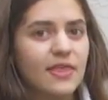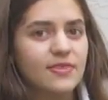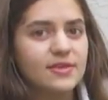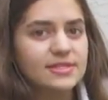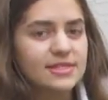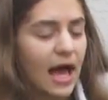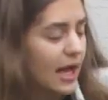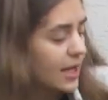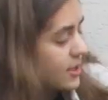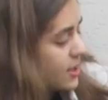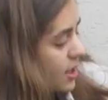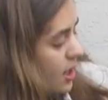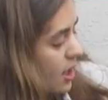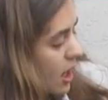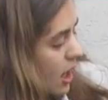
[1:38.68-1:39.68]
in the side
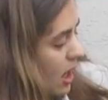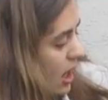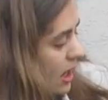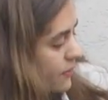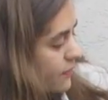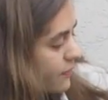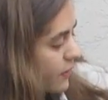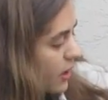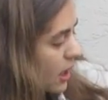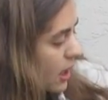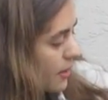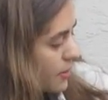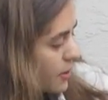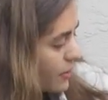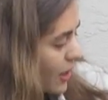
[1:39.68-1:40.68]
of
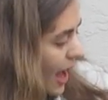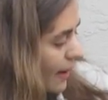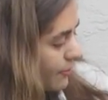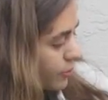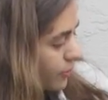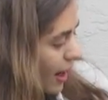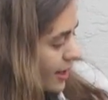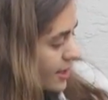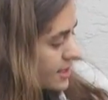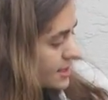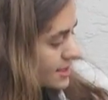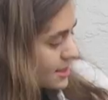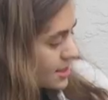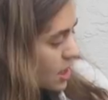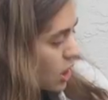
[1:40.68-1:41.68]
the
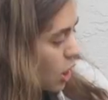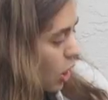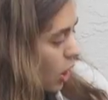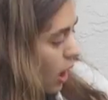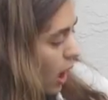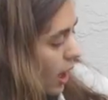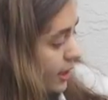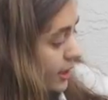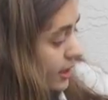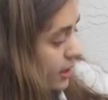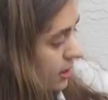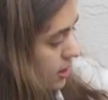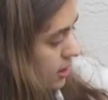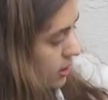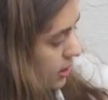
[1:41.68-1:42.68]
apparatus,
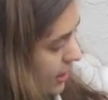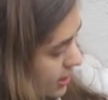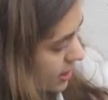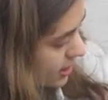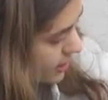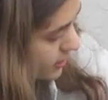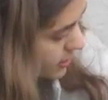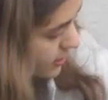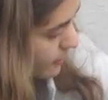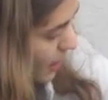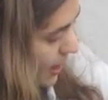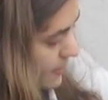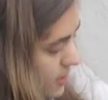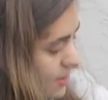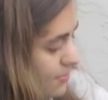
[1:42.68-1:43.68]
the
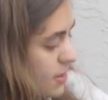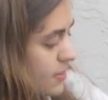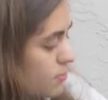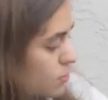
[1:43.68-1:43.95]
pipe can be